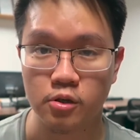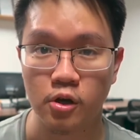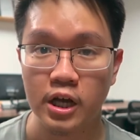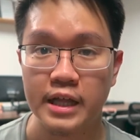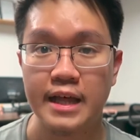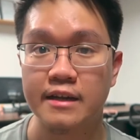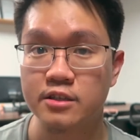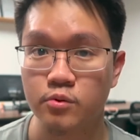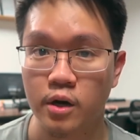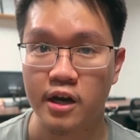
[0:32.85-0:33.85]
So
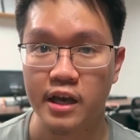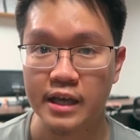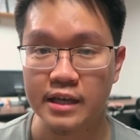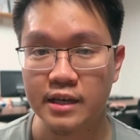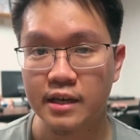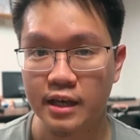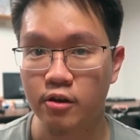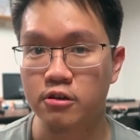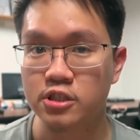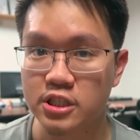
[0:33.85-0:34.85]
that is why
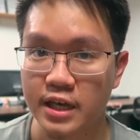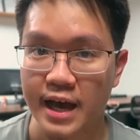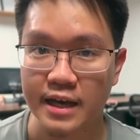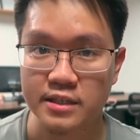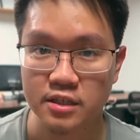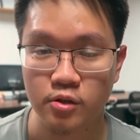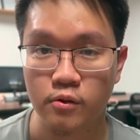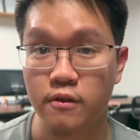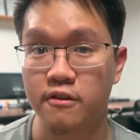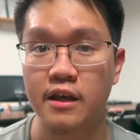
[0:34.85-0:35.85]
he or she
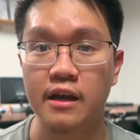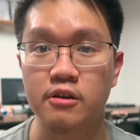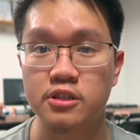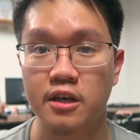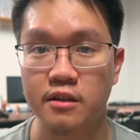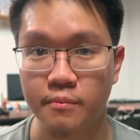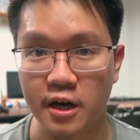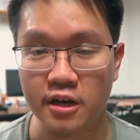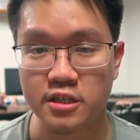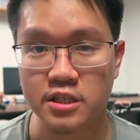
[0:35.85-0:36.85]
asks you to think outside
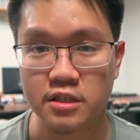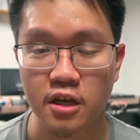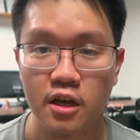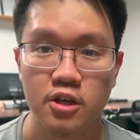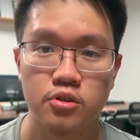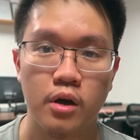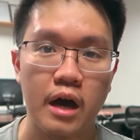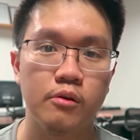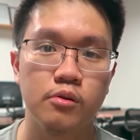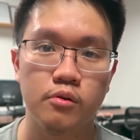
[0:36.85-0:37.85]
the box.
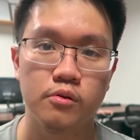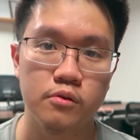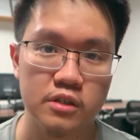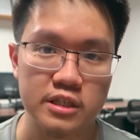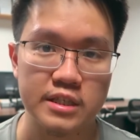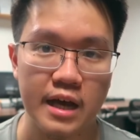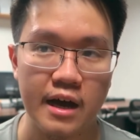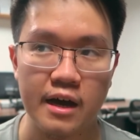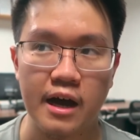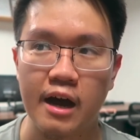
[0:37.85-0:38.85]
So how do you do this?
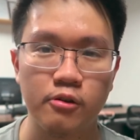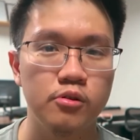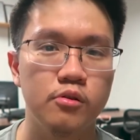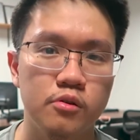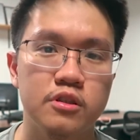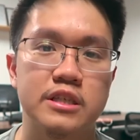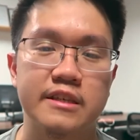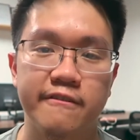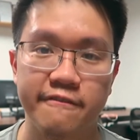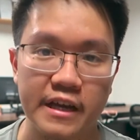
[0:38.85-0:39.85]
How, how do you do
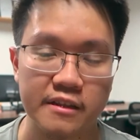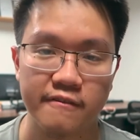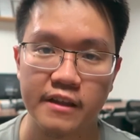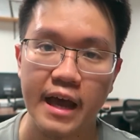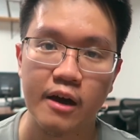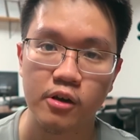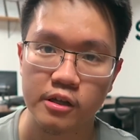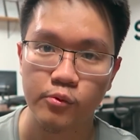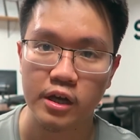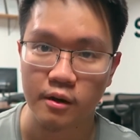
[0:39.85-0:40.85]
this effectively?
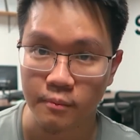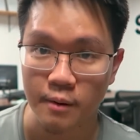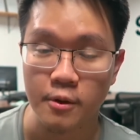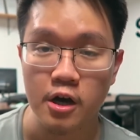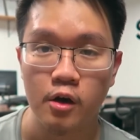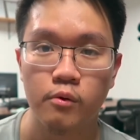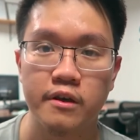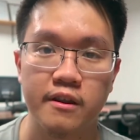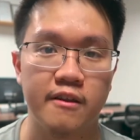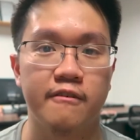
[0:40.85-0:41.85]
How can we come up
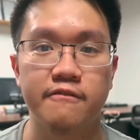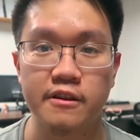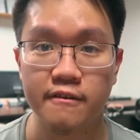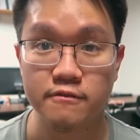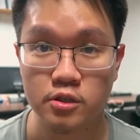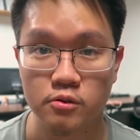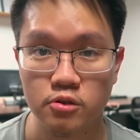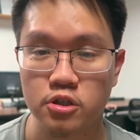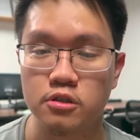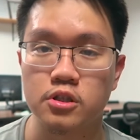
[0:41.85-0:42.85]
with innovative
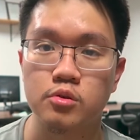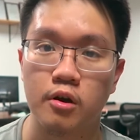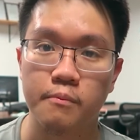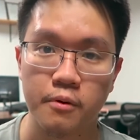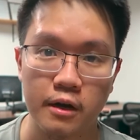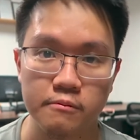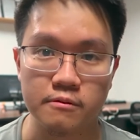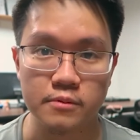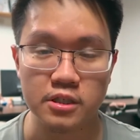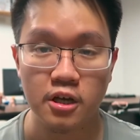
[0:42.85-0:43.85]
solutions to our
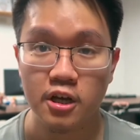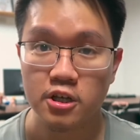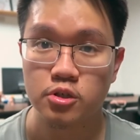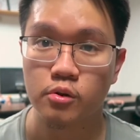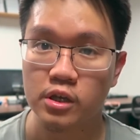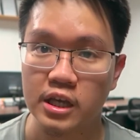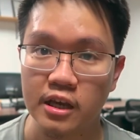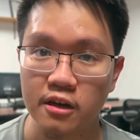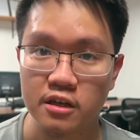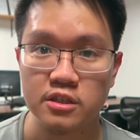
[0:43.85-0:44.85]
problems? So
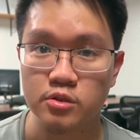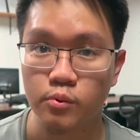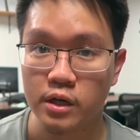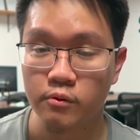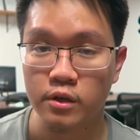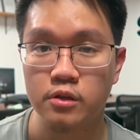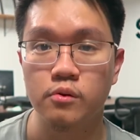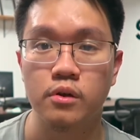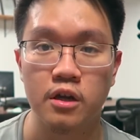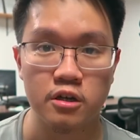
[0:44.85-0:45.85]
here is what
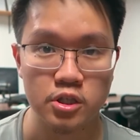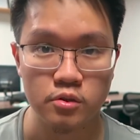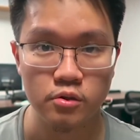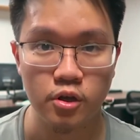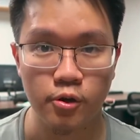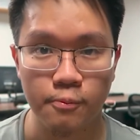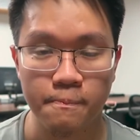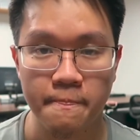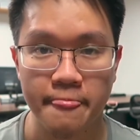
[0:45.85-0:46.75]
we do in our studio.